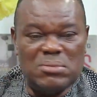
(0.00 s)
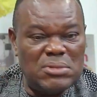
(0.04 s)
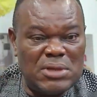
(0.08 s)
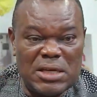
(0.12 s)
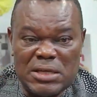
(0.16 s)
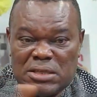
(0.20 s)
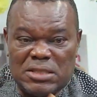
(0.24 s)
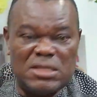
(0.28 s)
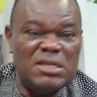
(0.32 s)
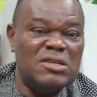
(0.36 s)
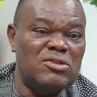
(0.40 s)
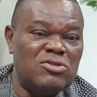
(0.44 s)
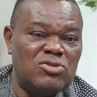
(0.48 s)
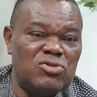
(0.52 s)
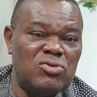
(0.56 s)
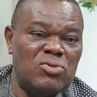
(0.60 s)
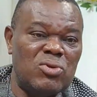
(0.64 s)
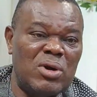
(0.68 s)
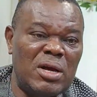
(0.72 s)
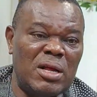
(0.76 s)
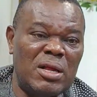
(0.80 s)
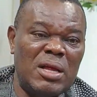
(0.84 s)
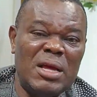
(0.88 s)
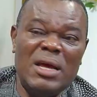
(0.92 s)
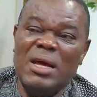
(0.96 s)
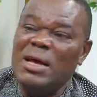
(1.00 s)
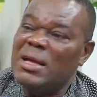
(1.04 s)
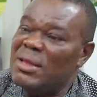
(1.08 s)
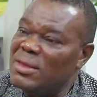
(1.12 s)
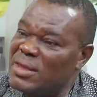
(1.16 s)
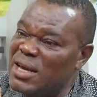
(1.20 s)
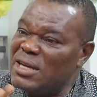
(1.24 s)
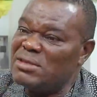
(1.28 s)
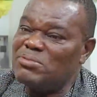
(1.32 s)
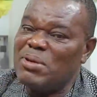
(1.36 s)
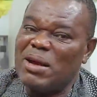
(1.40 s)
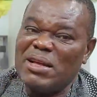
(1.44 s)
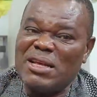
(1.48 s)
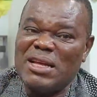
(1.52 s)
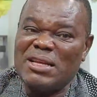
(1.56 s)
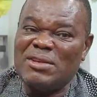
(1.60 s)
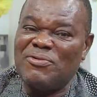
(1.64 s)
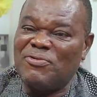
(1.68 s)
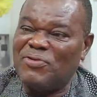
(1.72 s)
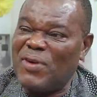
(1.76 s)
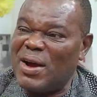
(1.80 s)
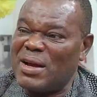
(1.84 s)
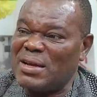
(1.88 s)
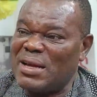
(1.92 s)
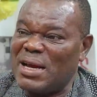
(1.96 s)
didn't do well. despite the
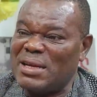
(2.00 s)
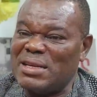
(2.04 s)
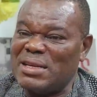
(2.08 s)
fact that